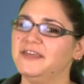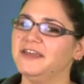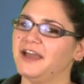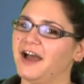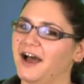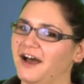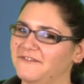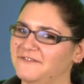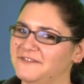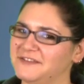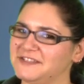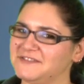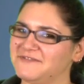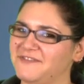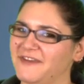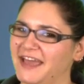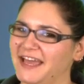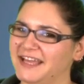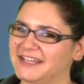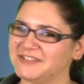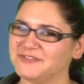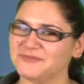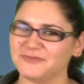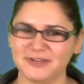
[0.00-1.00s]
The Office
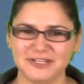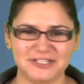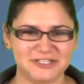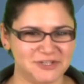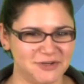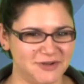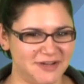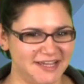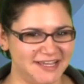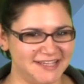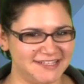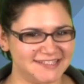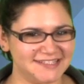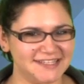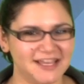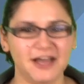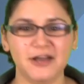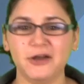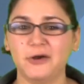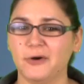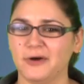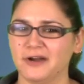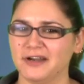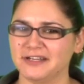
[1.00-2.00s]
fans rejoice.
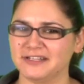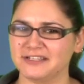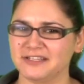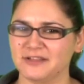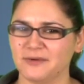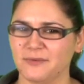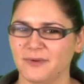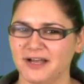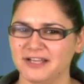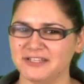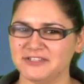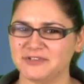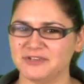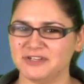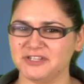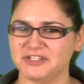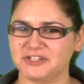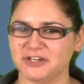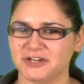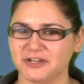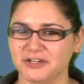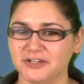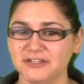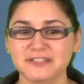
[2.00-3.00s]
According to the Wall
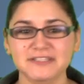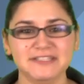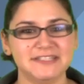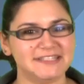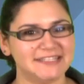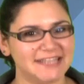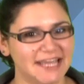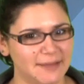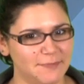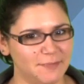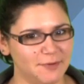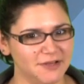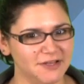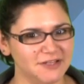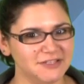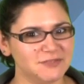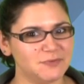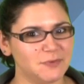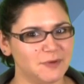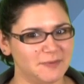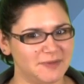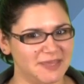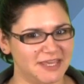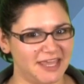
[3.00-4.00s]
Street Journal,
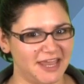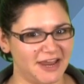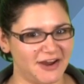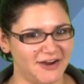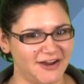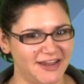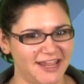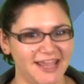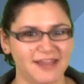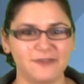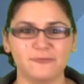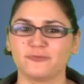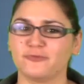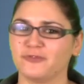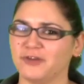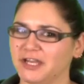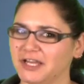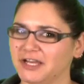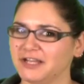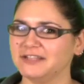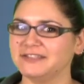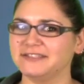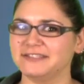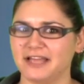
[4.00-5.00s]
Staples will be carrying
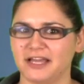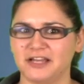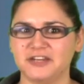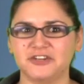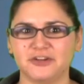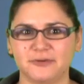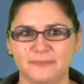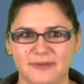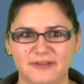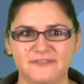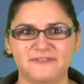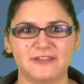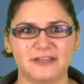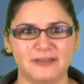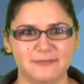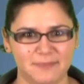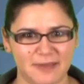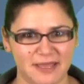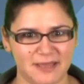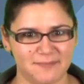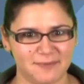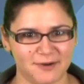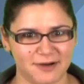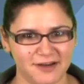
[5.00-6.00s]
real Dunder
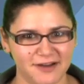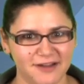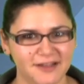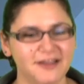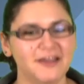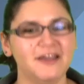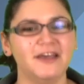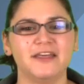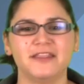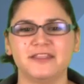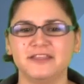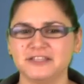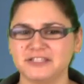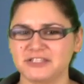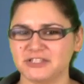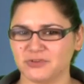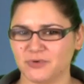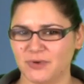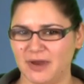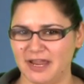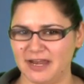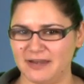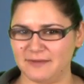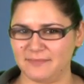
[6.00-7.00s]
Mifflin paper. The
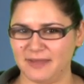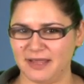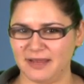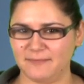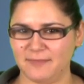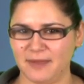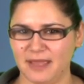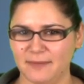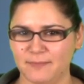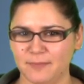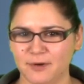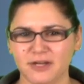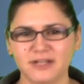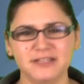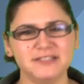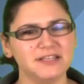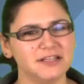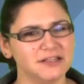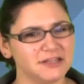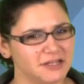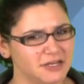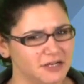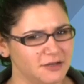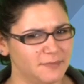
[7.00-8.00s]
Scranton made paper
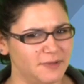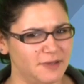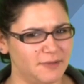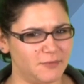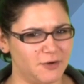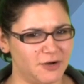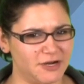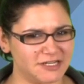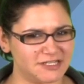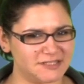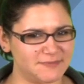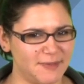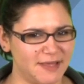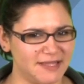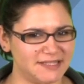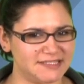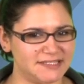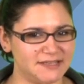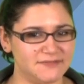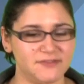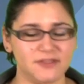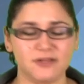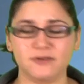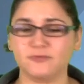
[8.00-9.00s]
is a little bit more
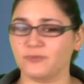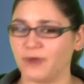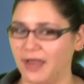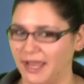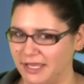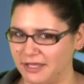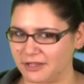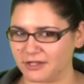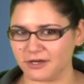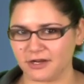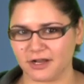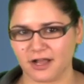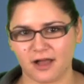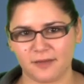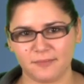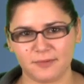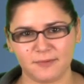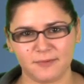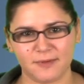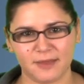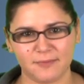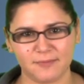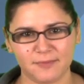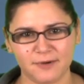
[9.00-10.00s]
expensive than regular
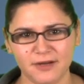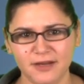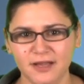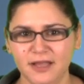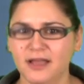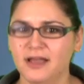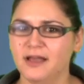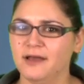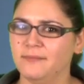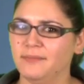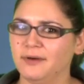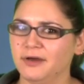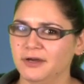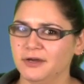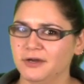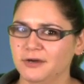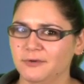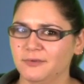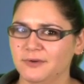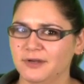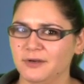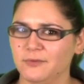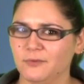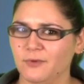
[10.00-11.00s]
copy paper, but
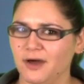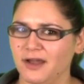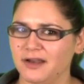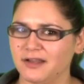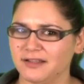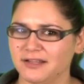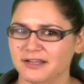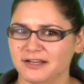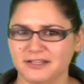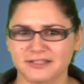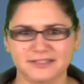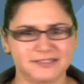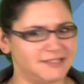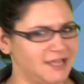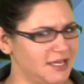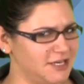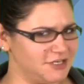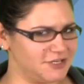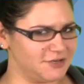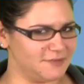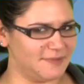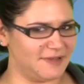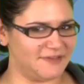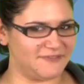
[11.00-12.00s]
who wouldn't want a little
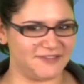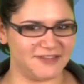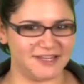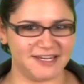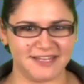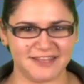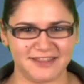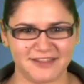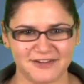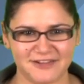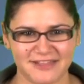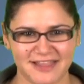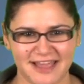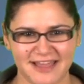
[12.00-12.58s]
Dunder Mifflin in their